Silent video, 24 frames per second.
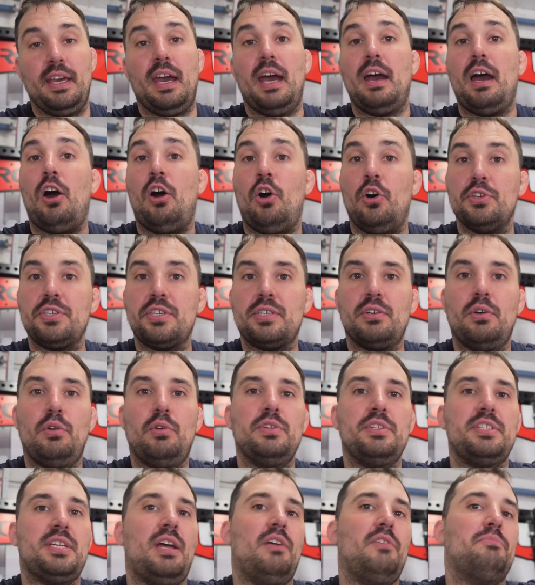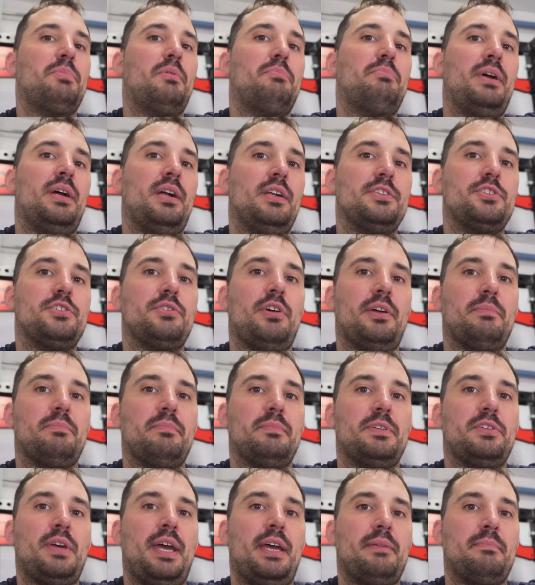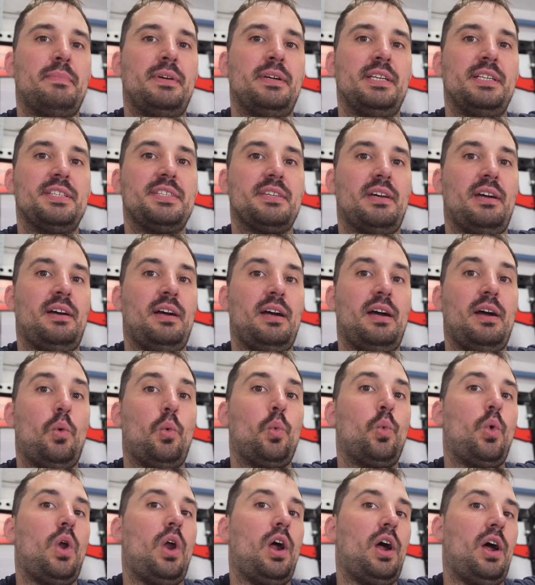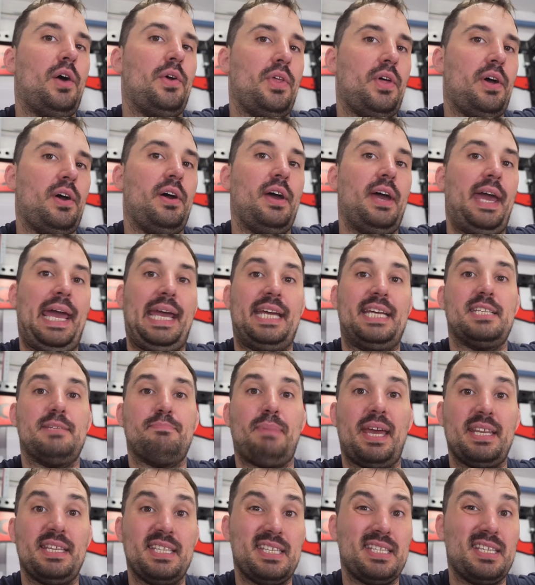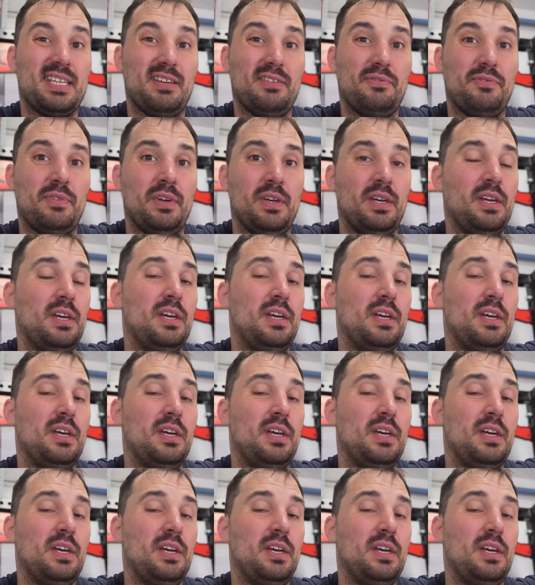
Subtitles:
Also, self-propelled treadmills are rather expensive.